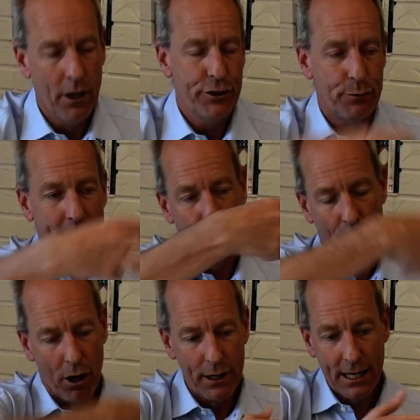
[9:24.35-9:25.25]
So we had the
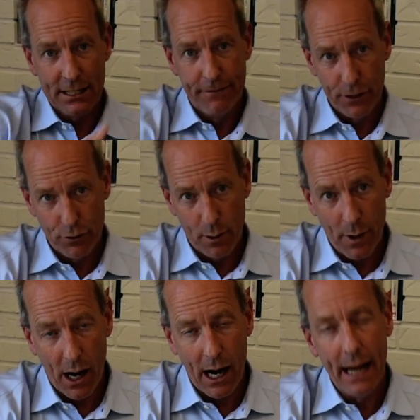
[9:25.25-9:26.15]
cardiac sphincter up
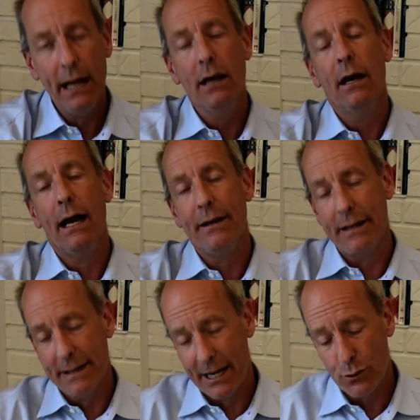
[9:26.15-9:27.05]
high, and
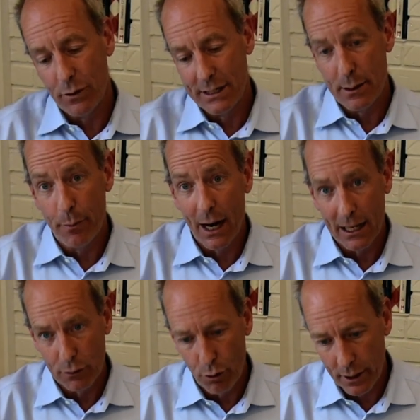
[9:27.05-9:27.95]
the next one is the
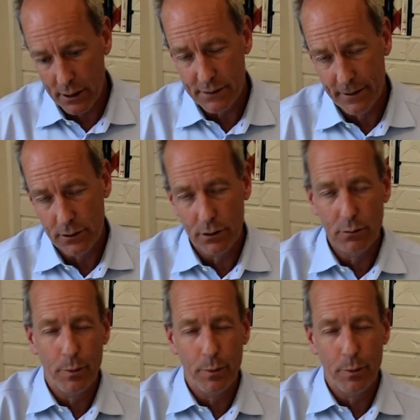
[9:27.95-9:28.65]
pyloric sphincter.